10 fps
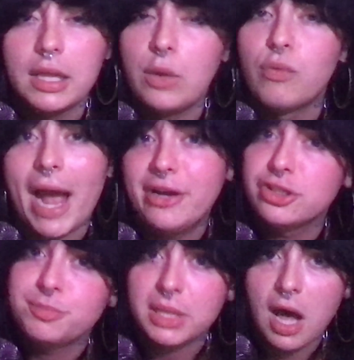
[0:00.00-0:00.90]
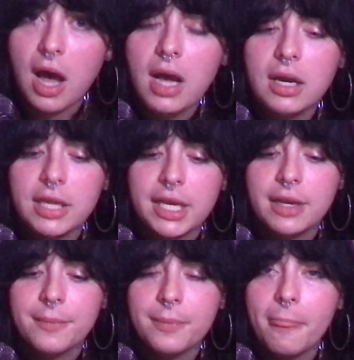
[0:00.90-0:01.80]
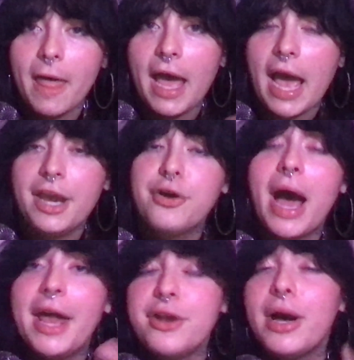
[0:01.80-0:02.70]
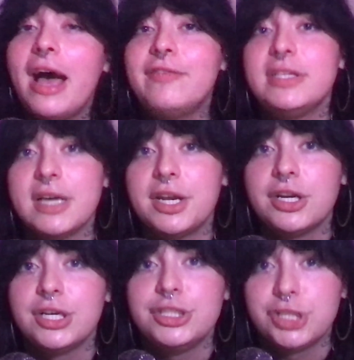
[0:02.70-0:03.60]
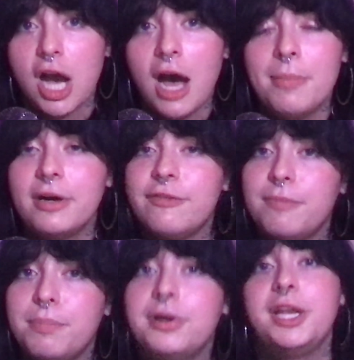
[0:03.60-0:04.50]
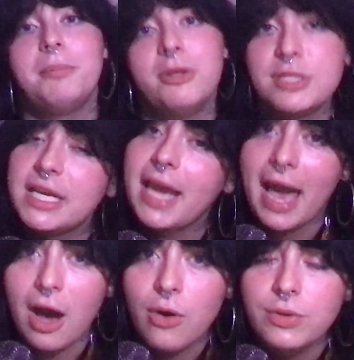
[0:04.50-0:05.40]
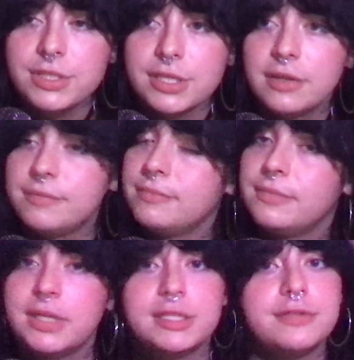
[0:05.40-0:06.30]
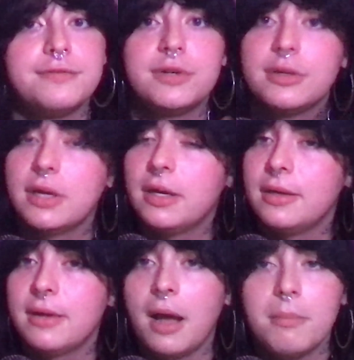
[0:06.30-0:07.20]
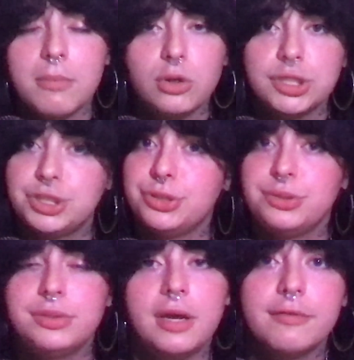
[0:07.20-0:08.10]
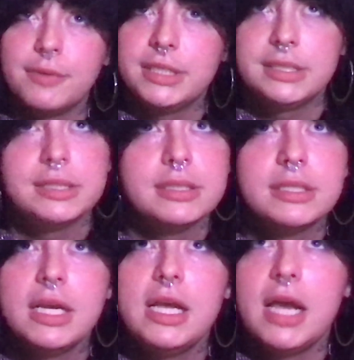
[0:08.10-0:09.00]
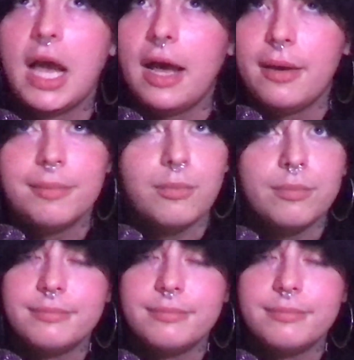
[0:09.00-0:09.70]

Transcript: writer's block. Like I, I know I know I haven't done a good job of putting music out. That's for a multitude of reasons. Um,